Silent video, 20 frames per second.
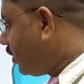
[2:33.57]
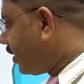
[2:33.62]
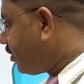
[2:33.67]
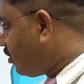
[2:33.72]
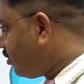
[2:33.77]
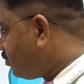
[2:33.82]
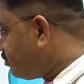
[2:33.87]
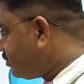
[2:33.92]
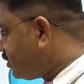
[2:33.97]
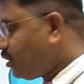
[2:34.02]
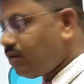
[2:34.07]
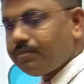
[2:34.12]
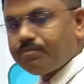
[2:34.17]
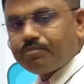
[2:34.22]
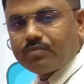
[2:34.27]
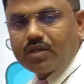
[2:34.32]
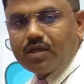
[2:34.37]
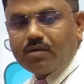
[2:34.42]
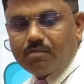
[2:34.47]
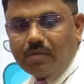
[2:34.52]
of the
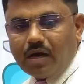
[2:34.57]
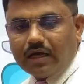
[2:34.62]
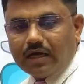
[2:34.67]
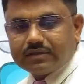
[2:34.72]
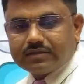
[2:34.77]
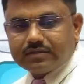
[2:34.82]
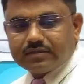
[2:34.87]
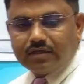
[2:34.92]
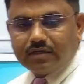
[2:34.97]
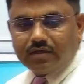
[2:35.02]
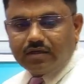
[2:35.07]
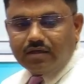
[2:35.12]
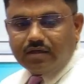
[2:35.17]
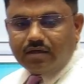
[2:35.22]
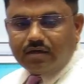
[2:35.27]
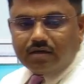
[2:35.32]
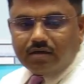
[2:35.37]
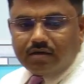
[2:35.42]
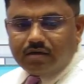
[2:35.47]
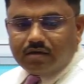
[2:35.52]
mass.
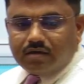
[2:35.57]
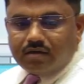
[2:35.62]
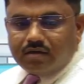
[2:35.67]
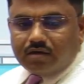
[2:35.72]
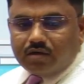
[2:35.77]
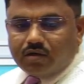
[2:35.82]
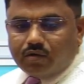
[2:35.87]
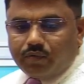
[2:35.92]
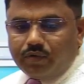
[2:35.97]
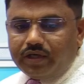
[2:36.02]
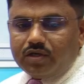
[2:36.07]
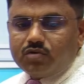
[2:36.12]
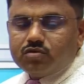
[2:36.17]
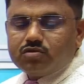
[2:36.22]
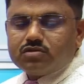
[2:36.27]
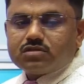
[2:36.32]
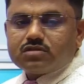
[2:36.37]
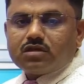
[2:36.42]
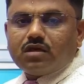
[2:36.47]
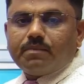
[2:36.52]
We
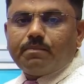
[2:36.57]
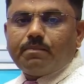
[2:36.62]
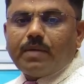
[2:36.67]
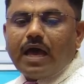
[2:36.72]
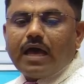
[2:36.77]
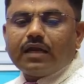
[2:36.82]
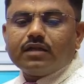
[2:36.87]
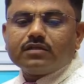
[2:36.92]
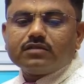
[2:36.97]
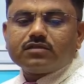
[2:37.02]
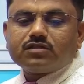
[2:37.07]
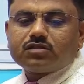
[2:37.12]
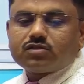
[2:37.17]
use a balance